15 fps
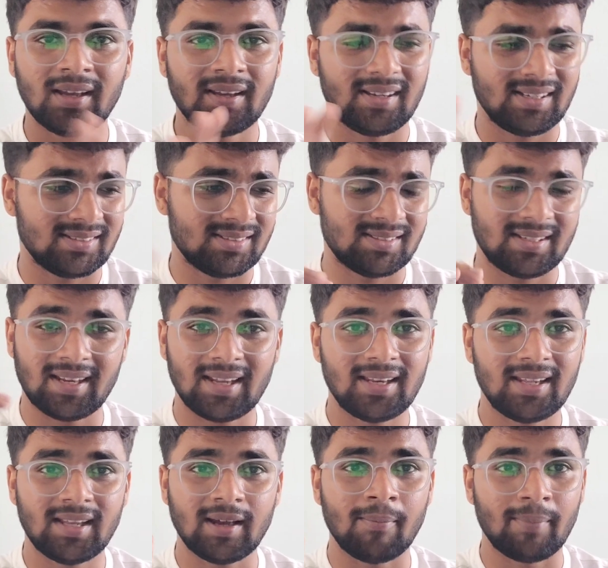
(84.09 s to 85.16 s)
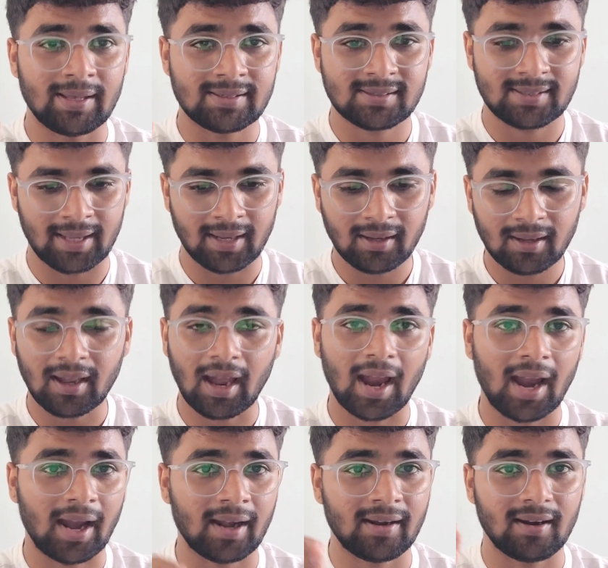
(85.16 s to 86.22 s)
is really a mess thing
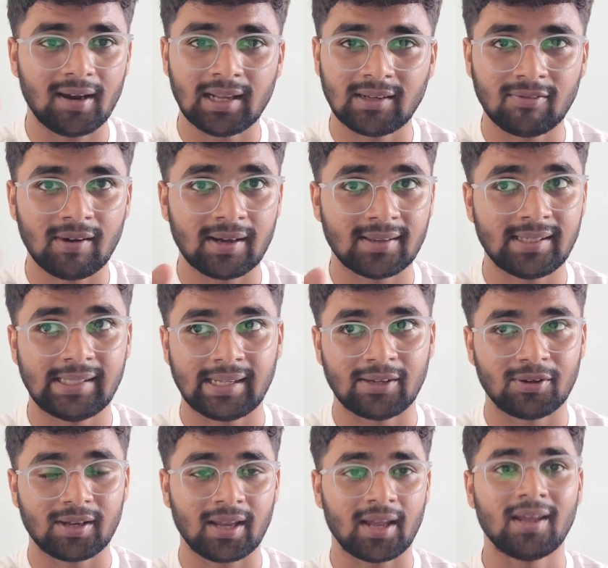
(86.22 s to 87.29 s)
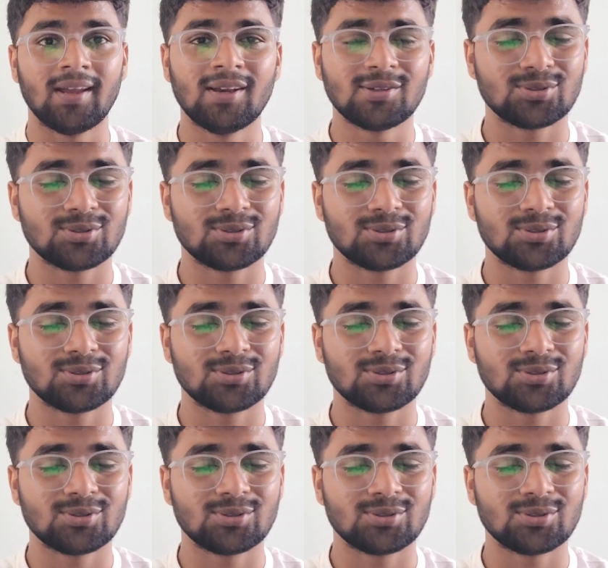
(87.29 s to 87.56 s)
and unworthy thing. Okay.